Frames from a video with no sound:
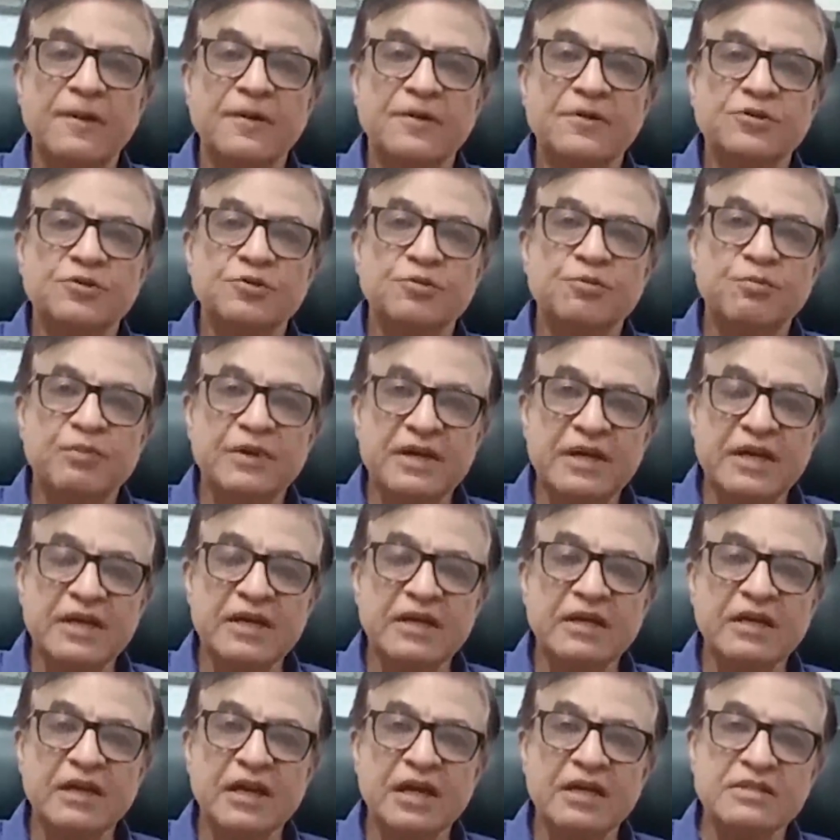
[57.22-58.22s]
So
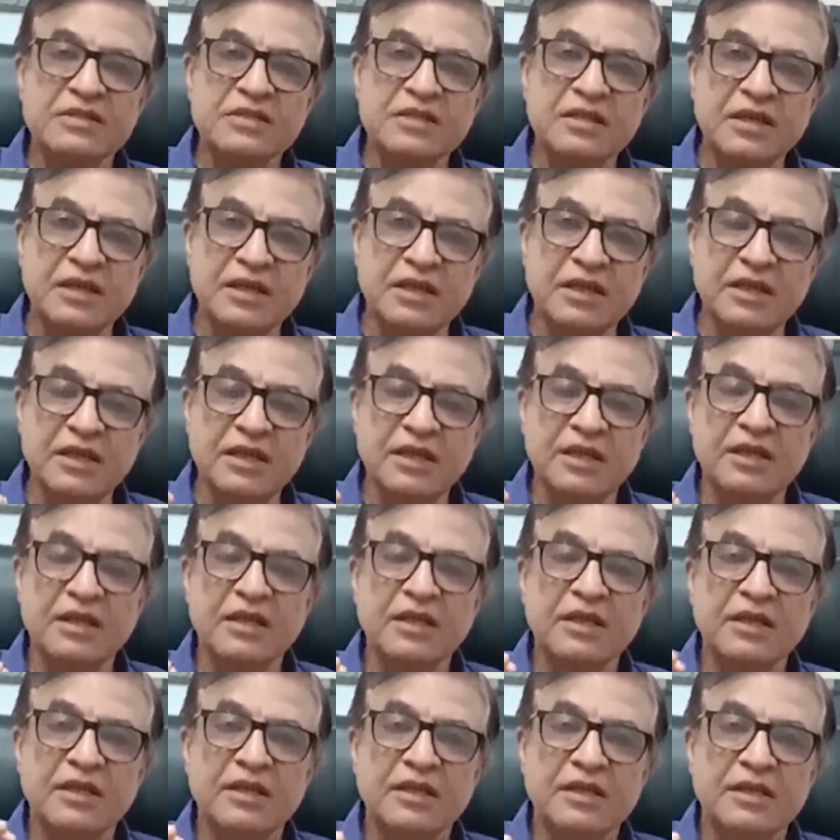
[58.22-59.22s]
bleeding classically
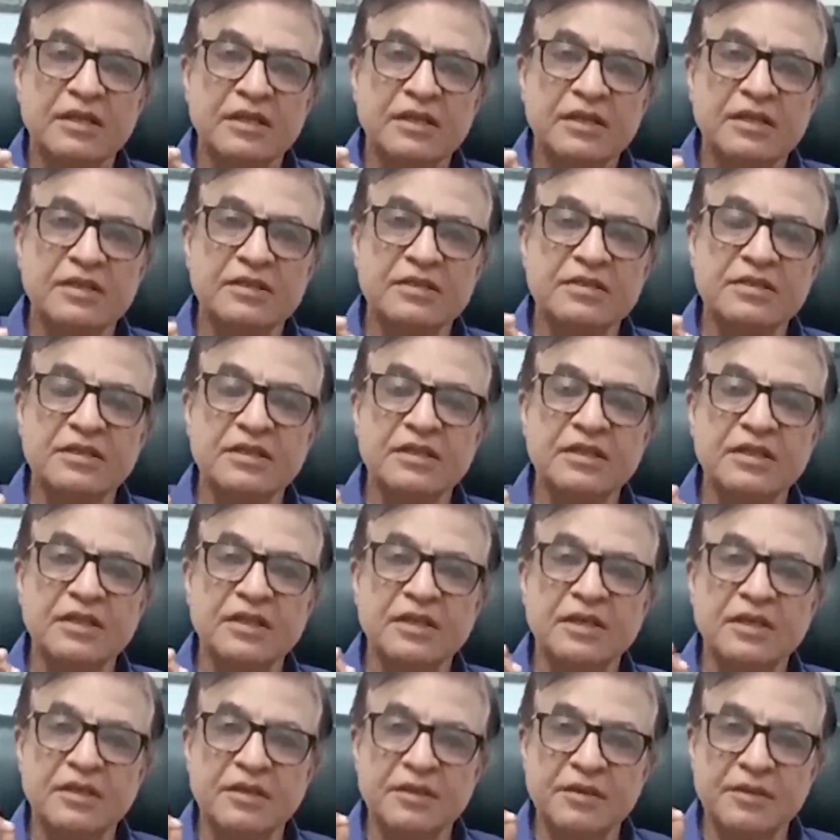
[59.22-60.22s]
is
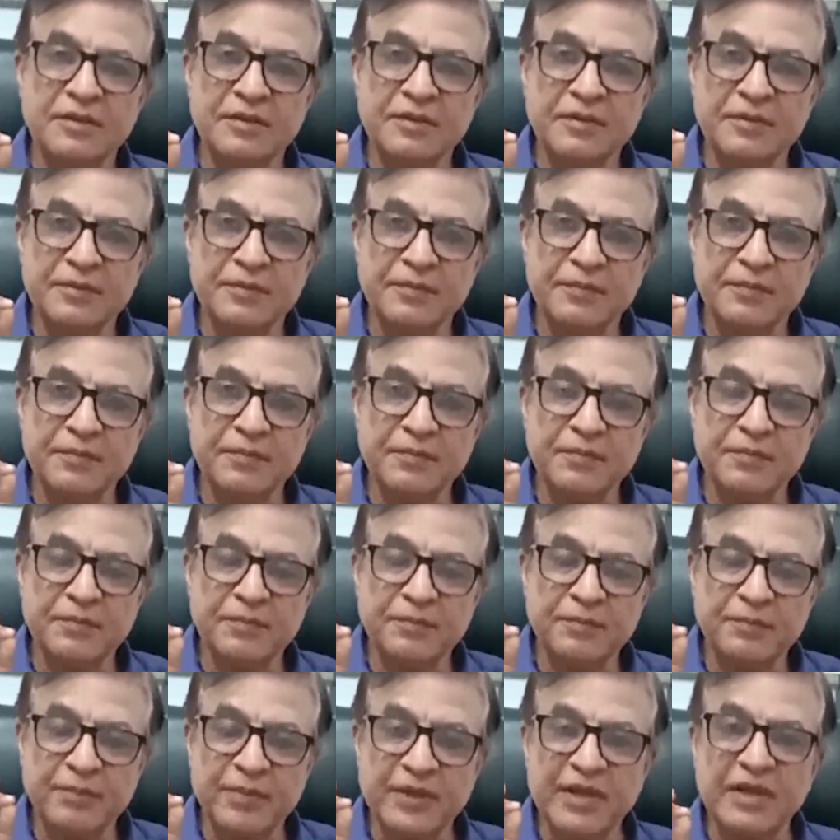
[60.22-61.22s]
the
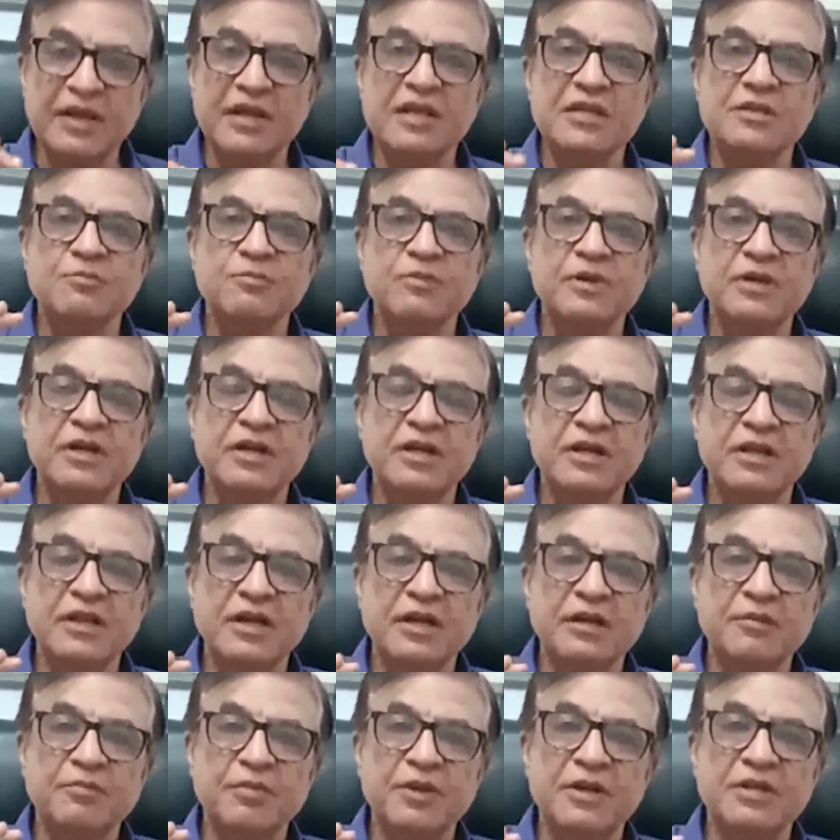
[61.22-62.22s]
painless bleeding,
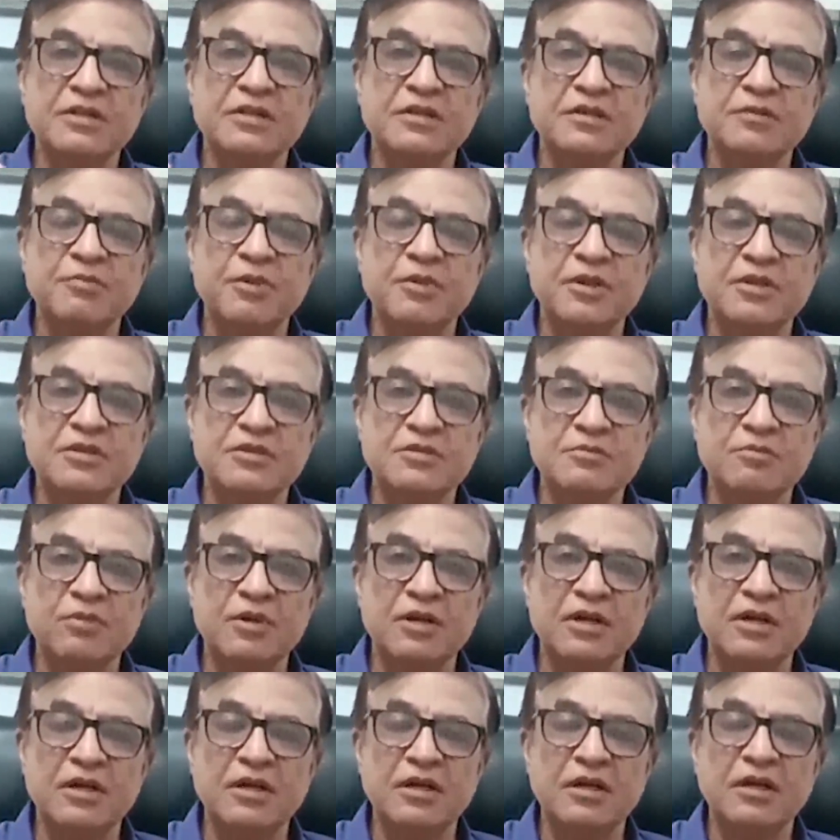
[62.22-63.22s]
that patient passes
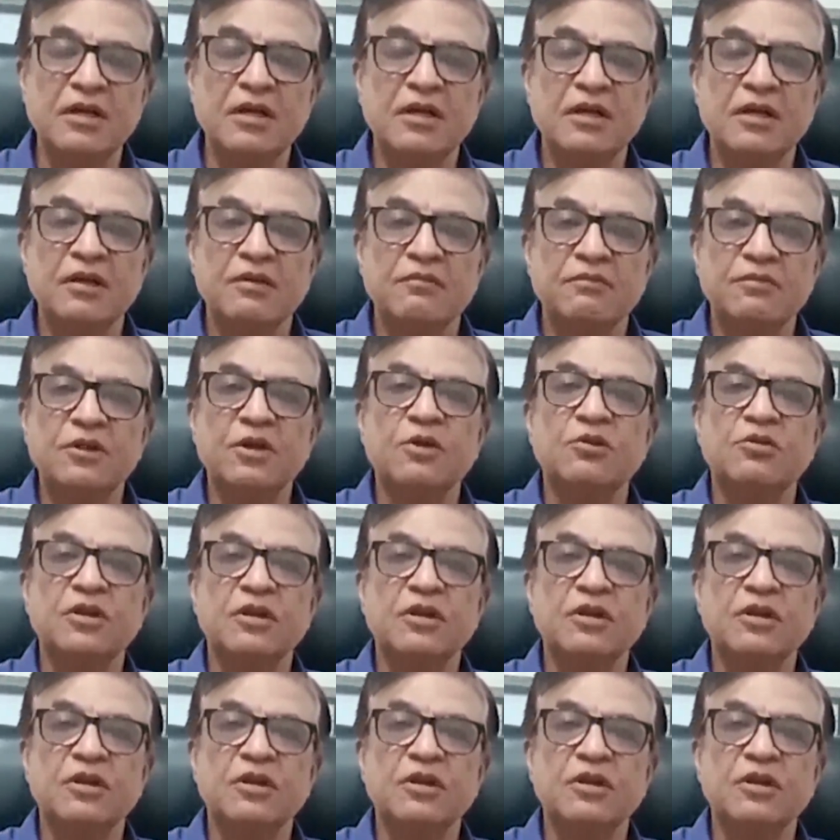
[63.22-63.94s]
blood without